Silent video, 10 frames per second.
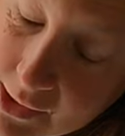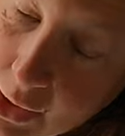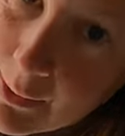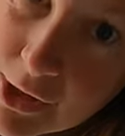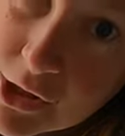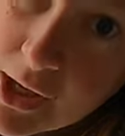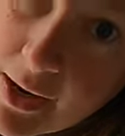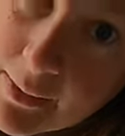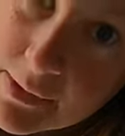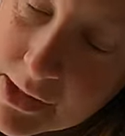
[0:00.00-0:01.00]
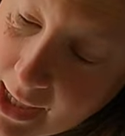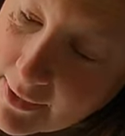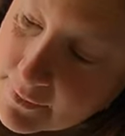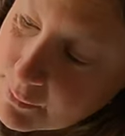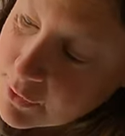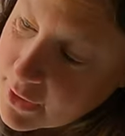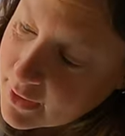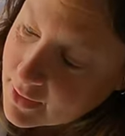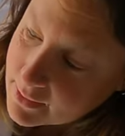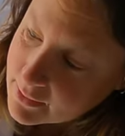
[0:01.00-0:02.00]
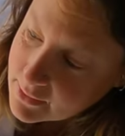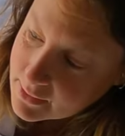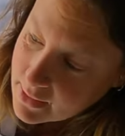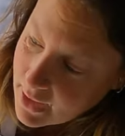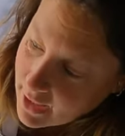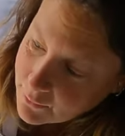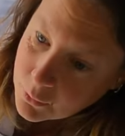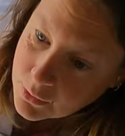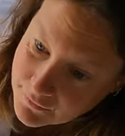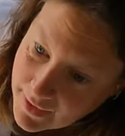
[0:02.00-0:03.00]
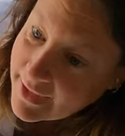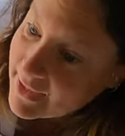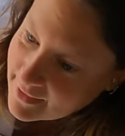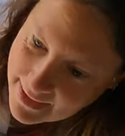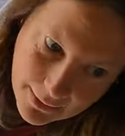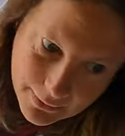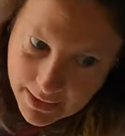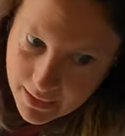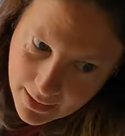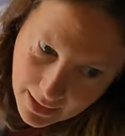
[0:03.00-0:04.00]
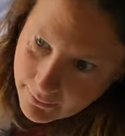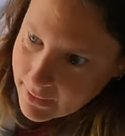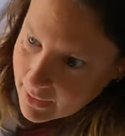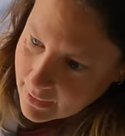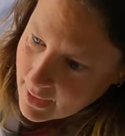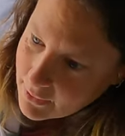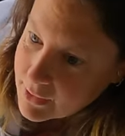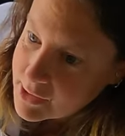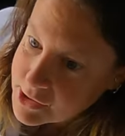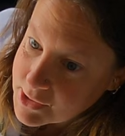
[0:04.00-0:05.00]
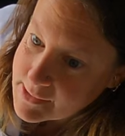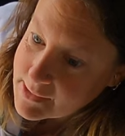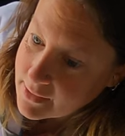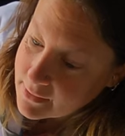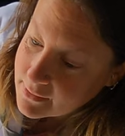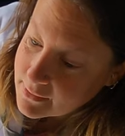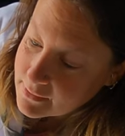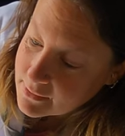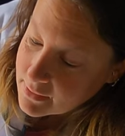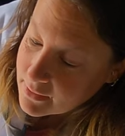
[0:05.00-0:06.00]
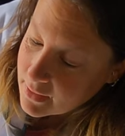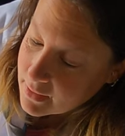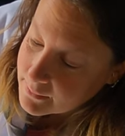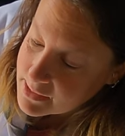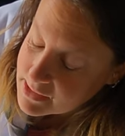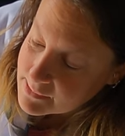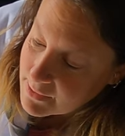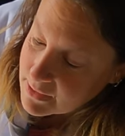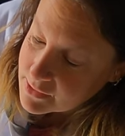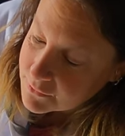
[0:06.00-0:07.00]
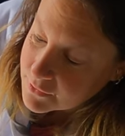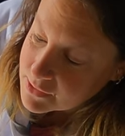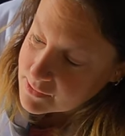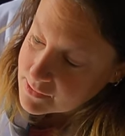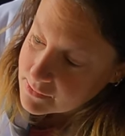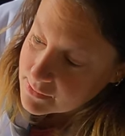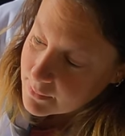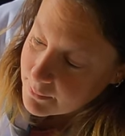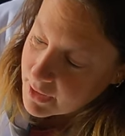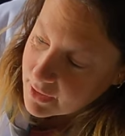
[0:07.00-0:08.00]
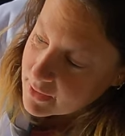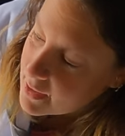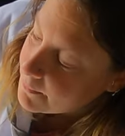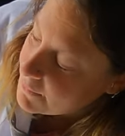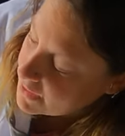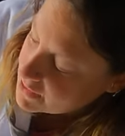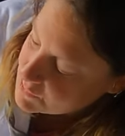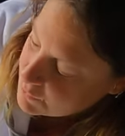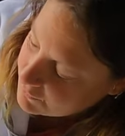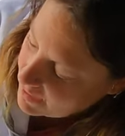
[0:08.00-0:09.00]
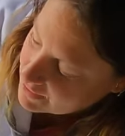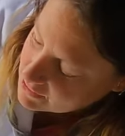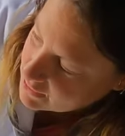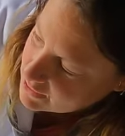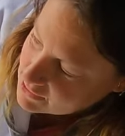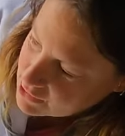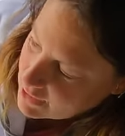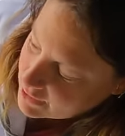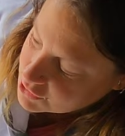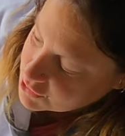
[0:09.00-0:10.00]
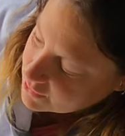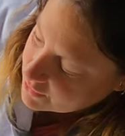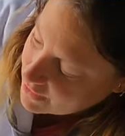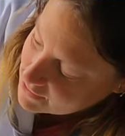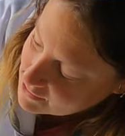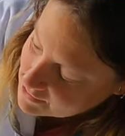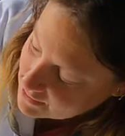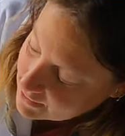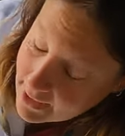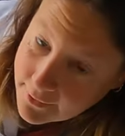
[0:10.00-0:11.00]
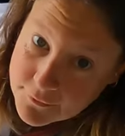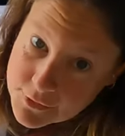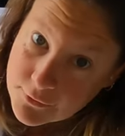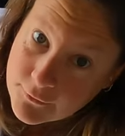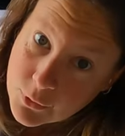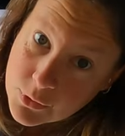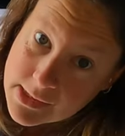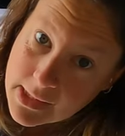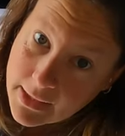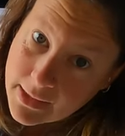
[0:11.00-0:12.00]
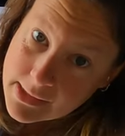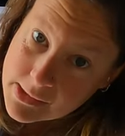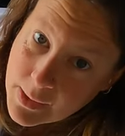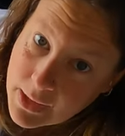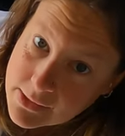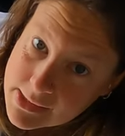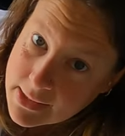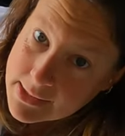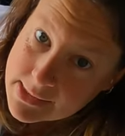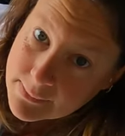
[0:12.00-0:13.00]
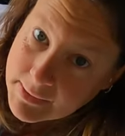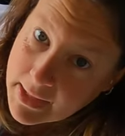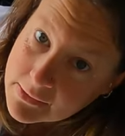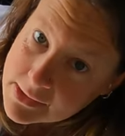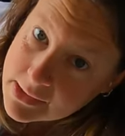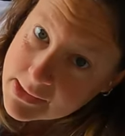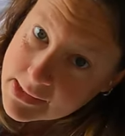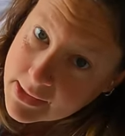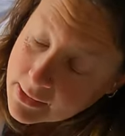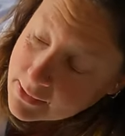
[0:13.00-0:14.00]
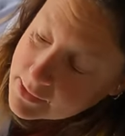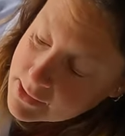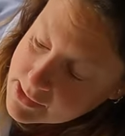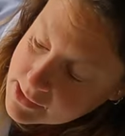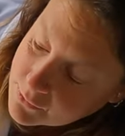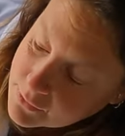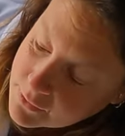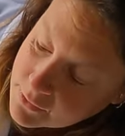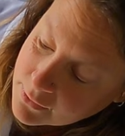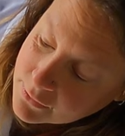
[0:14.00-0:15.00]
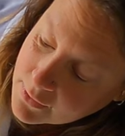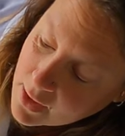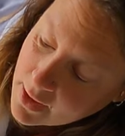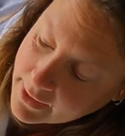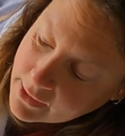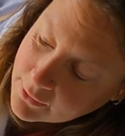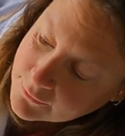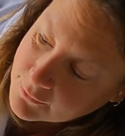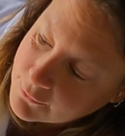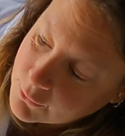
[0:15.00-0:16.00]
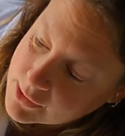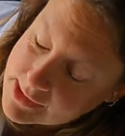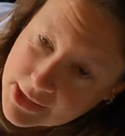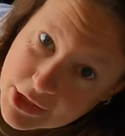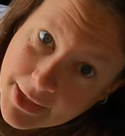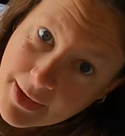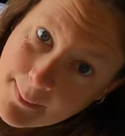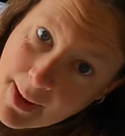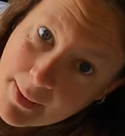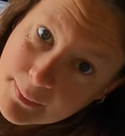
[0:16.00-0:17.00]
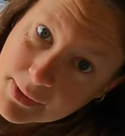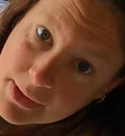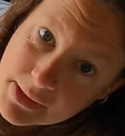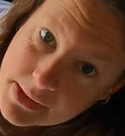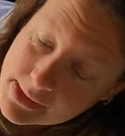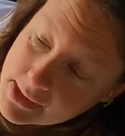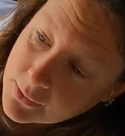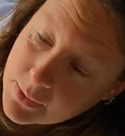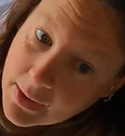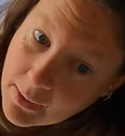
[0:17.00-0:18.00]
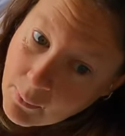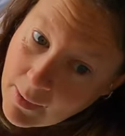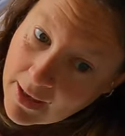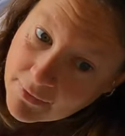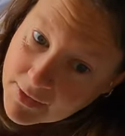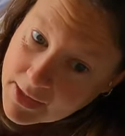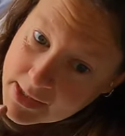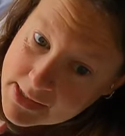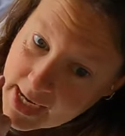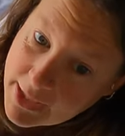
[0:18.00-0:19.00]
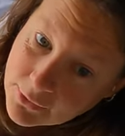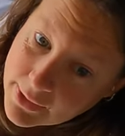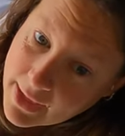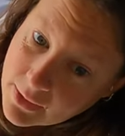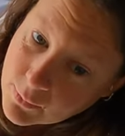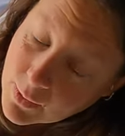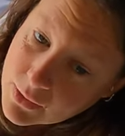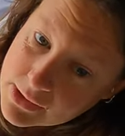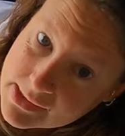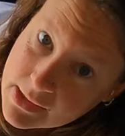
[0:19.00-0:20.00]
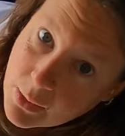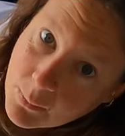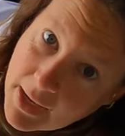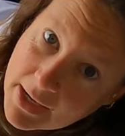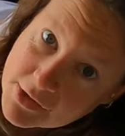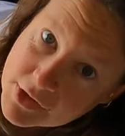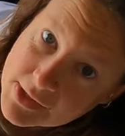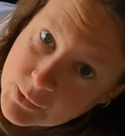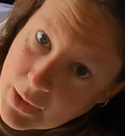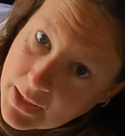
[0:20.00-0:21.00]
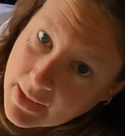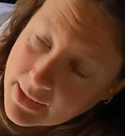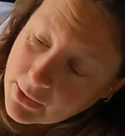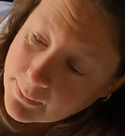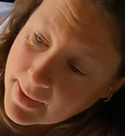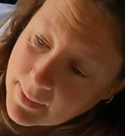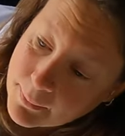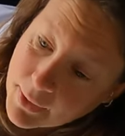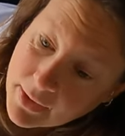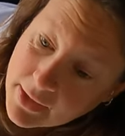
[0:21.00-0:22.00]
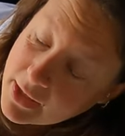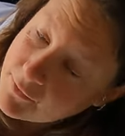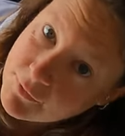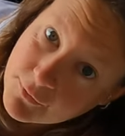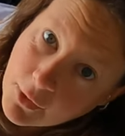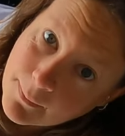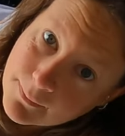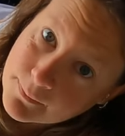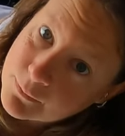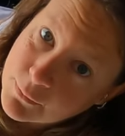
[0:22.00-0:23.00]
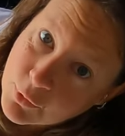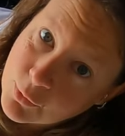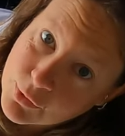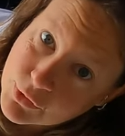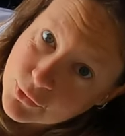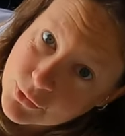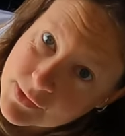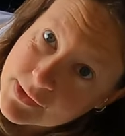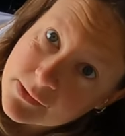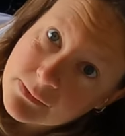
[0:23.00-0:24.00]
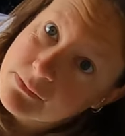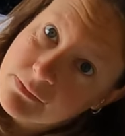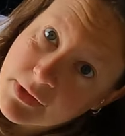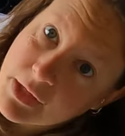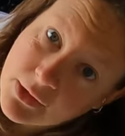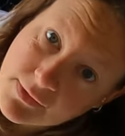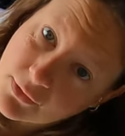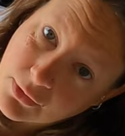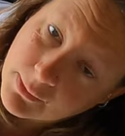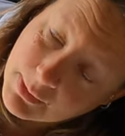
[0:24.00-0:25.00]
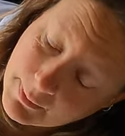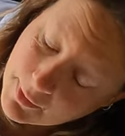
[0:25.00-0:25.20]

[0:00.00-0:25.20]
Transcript: so much time to have it pre-cut and all of that in and out, in and out, in and out and adjusting. Um, it does make a difference. But because we've added the insulation, it does lift the floor slightly as well. So that's something else to consider. So that the, the height of the floor has actually come up. So where the tailgate was, we had to just tweak it a little bit. But if you've got normal doors, it's not going to be a